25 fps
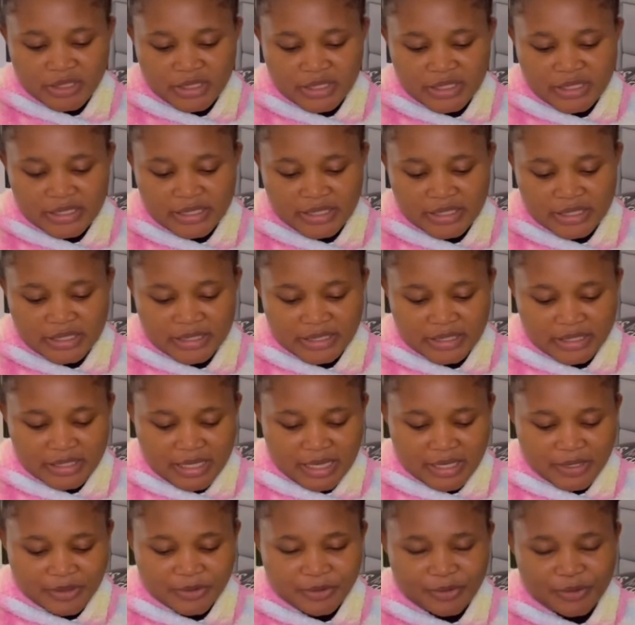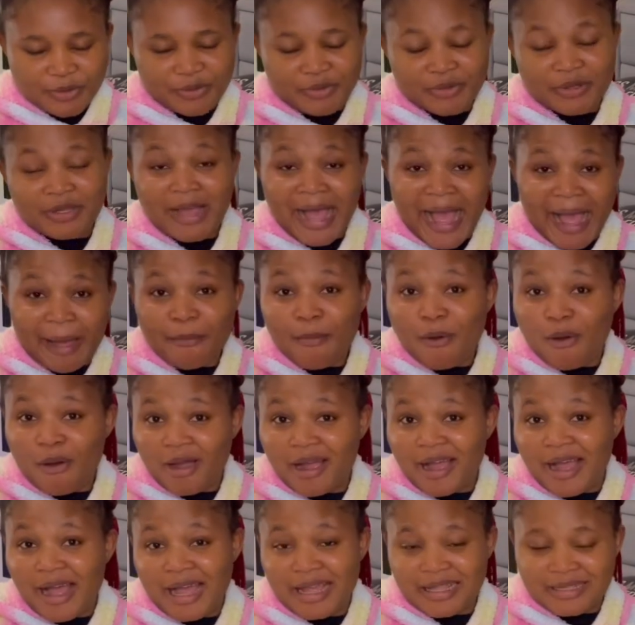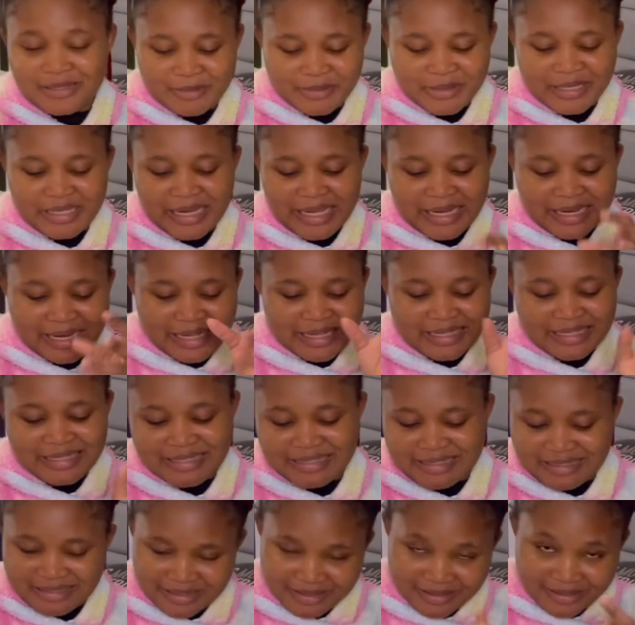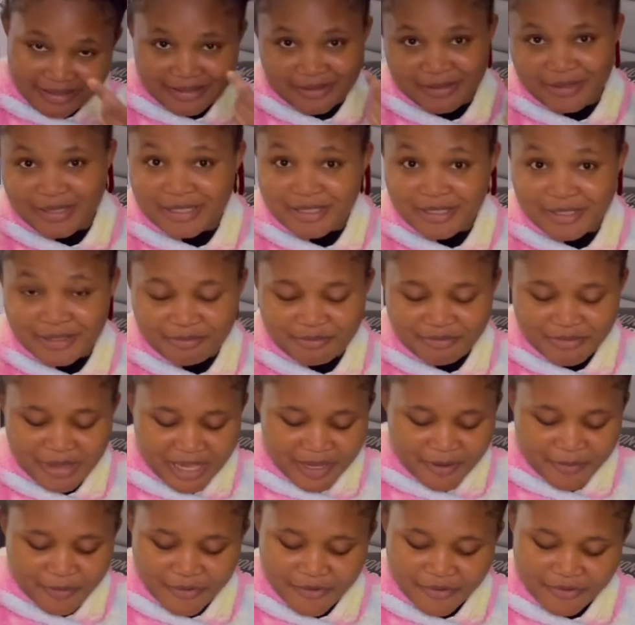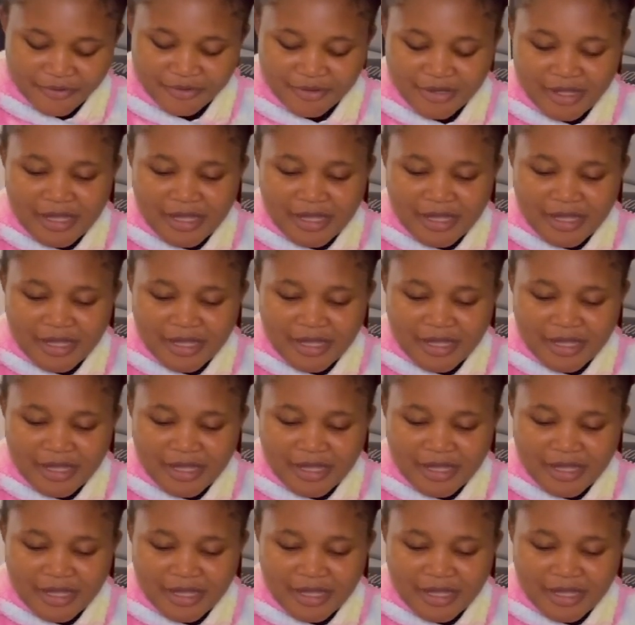it. I don't know, boka, something like that. My Igbo